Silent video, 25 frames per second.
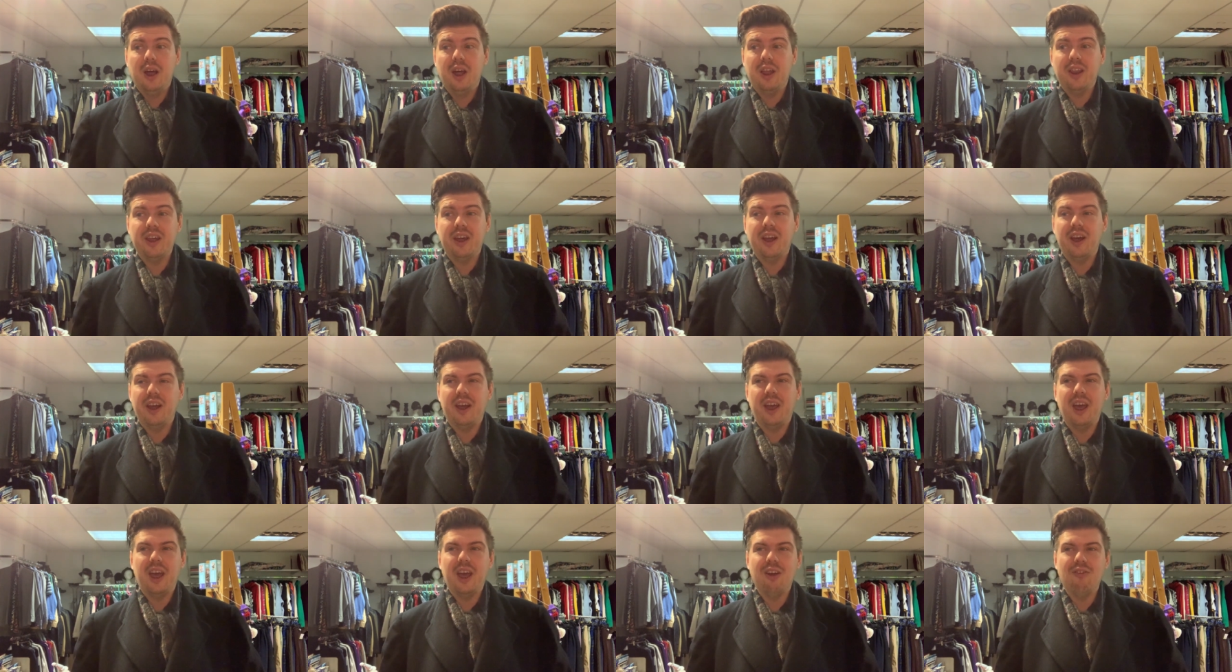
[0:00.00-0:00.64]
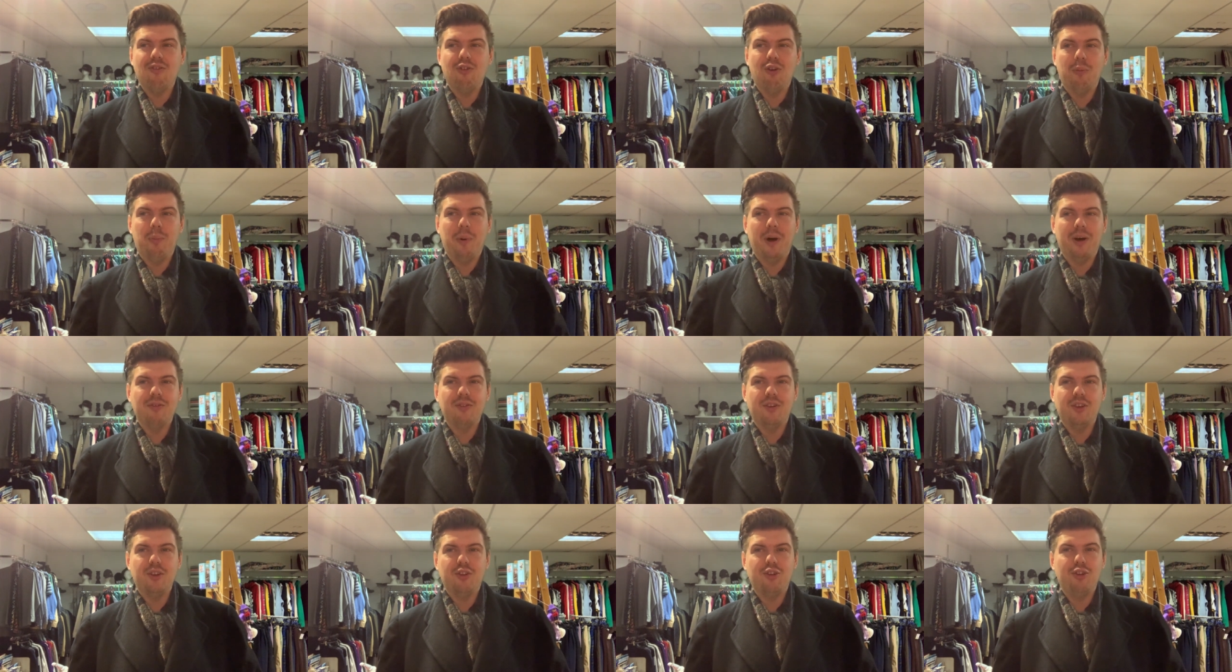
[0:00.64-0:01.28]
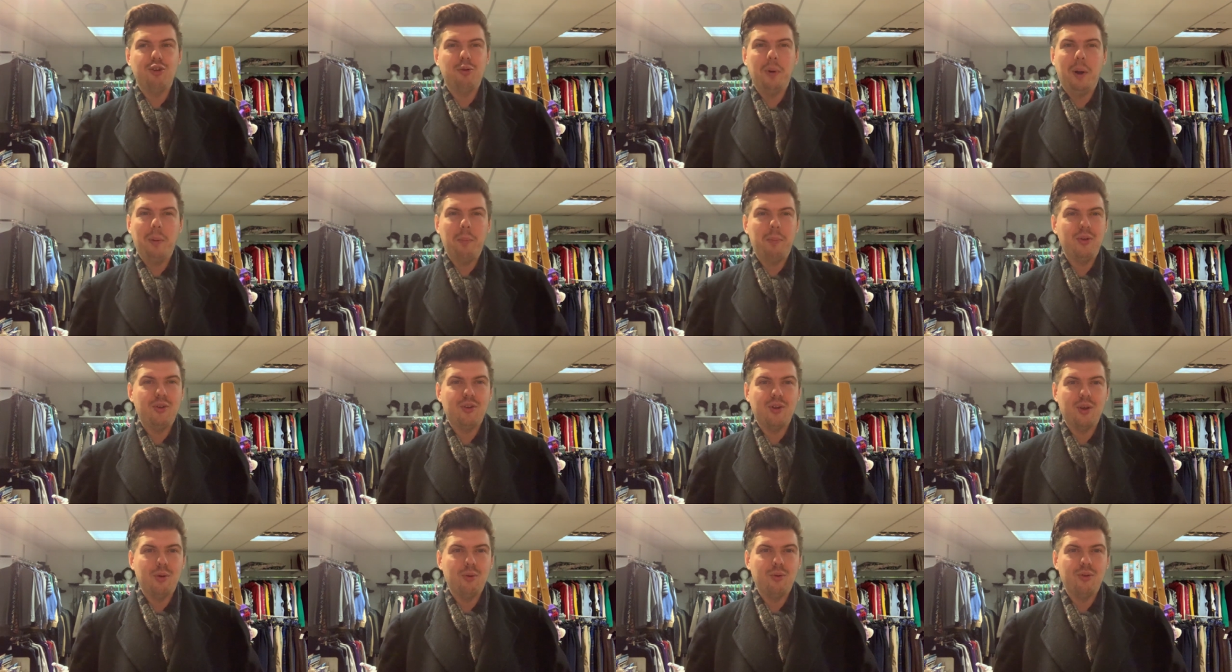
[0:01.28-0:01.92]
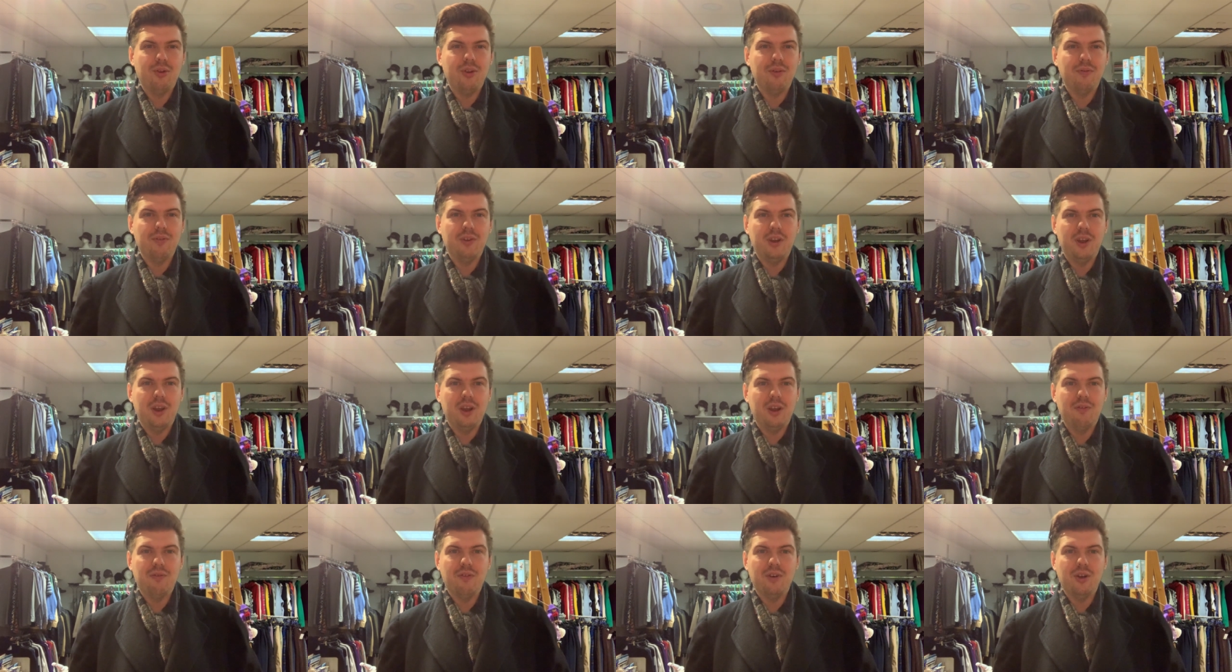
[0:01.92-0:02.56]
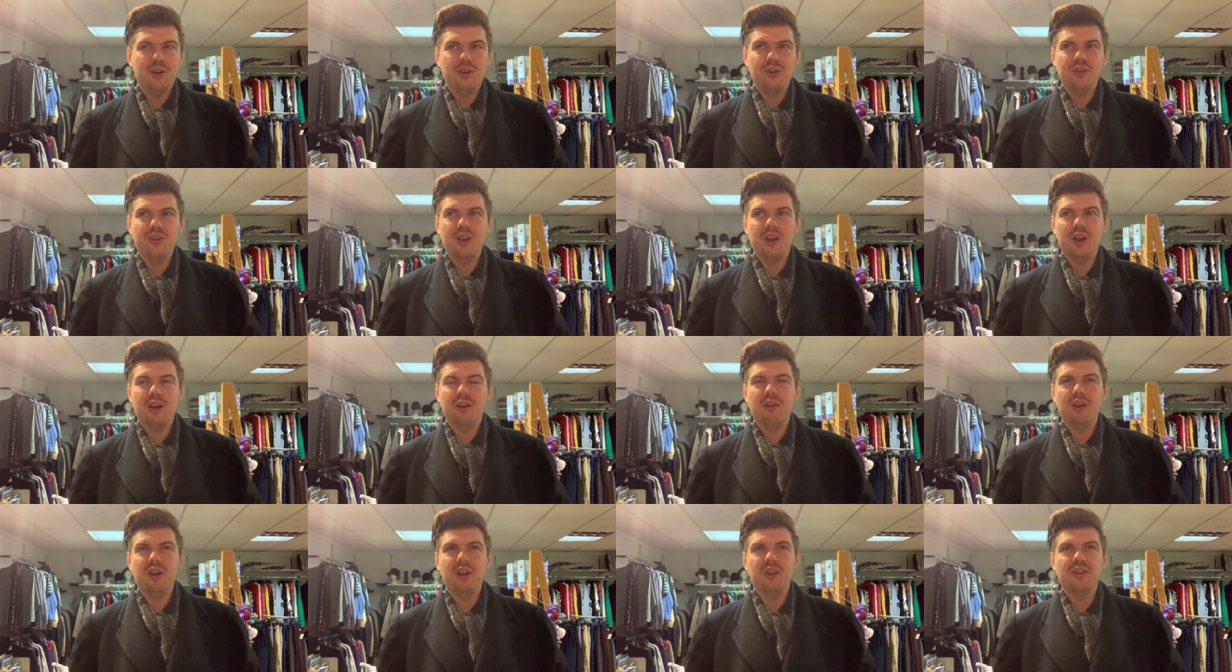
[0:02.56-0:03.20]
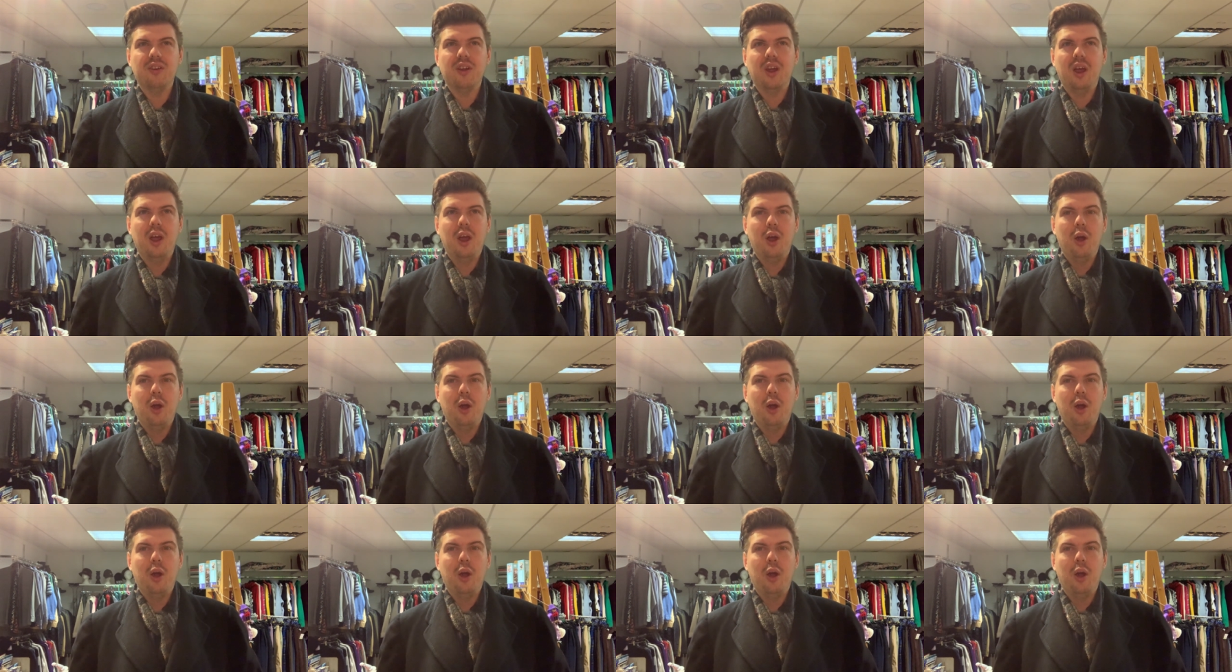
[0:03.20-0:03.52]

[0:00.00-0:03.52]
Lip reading: I think I gave up after two episodes of the first series,